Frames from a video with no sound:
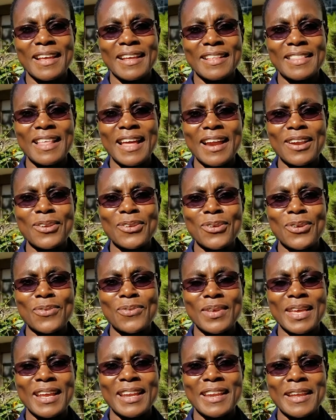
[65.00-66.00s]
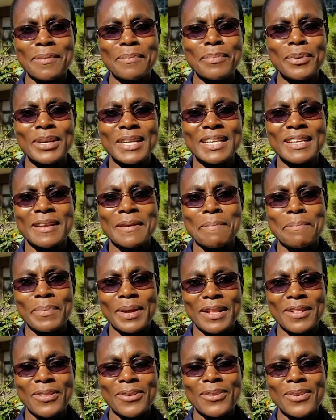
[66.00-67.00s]
that of enabling
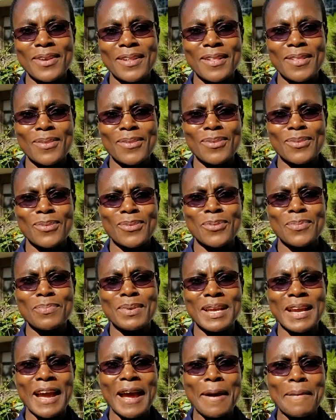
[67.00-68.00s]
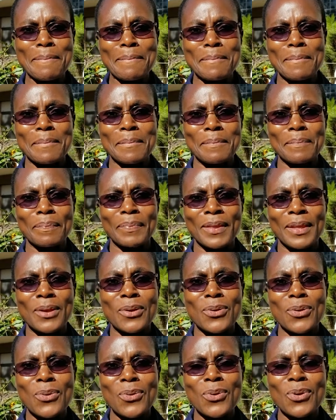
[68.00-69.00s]
persons to become
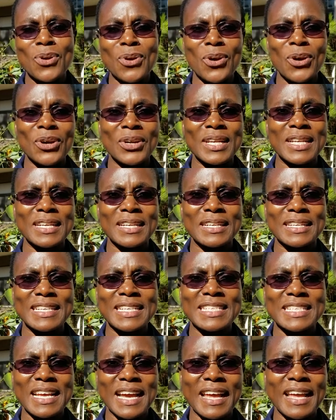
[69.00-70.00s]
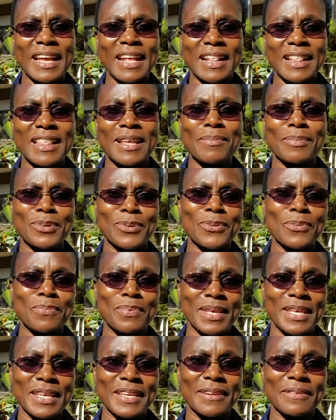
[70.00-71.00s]
who God desires them to be.
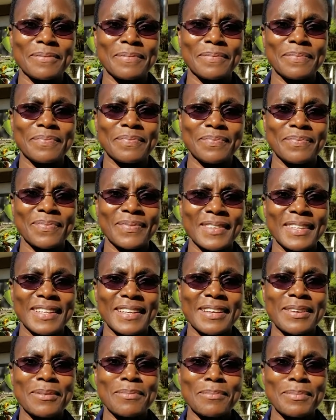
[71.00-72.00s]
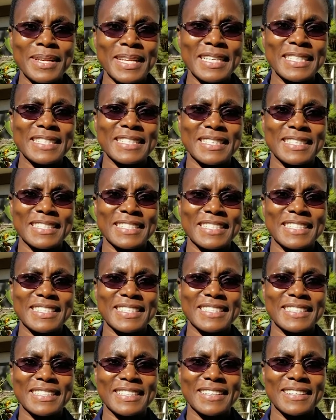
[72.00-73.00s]
Blessings.
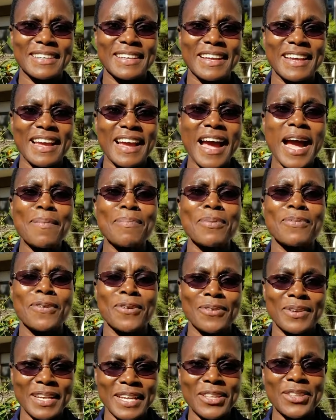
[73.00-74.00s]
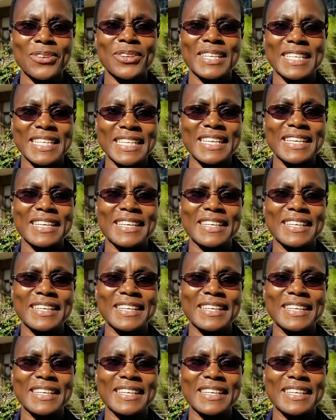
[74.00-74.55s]
Happy Foundation Day.